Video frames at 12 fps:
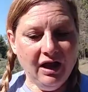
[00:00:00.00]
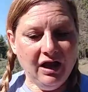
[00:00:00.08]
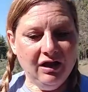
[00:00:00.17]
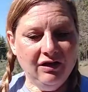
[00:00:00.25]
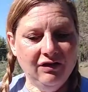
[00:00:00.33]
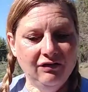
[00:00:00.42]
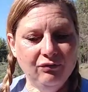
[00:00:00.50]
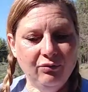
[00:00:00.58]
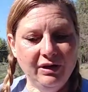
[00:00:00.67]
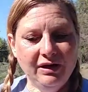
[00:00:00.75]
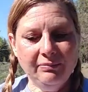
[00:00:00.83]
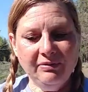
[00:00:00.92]
if
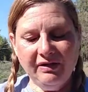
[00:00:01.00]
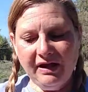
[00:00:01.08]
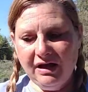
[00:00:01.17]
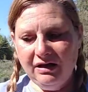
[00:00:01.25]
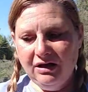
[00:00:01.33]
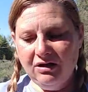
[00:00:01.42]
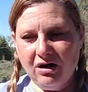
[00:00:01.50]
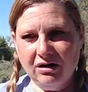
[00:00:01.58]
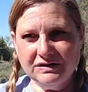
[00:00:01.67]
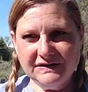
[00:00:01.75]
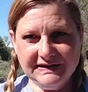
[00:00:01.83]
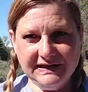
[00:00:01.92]
we planted our
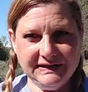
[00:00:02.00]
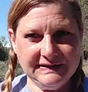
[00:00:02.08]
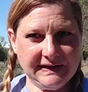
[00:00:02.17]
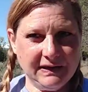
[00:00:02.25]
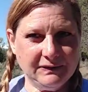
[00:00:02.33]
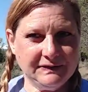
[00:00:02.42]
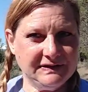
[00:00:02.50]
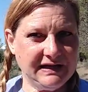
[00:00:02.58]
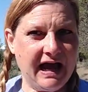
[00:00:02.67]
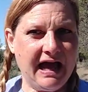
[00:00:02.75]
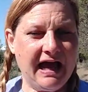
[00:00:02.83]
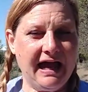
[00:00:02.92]
seeds
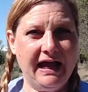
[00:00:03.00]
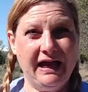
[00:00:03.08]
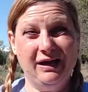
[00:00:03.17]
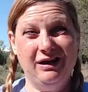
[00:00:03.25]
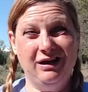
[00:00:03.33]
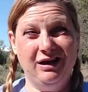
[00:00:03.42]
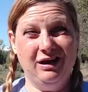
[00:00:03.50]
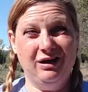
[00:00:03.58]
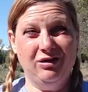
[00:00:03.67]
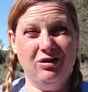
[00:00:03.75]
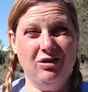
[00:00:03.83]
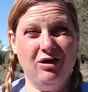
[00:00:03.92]
outside
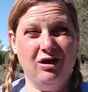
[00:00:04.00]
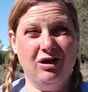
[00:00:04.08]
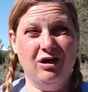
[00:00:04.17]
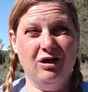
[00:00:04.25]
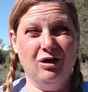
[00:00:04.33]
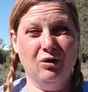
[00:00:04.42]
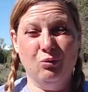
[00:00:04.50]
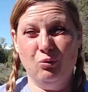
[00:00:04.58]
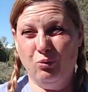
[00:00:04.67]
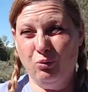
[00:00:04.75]
in the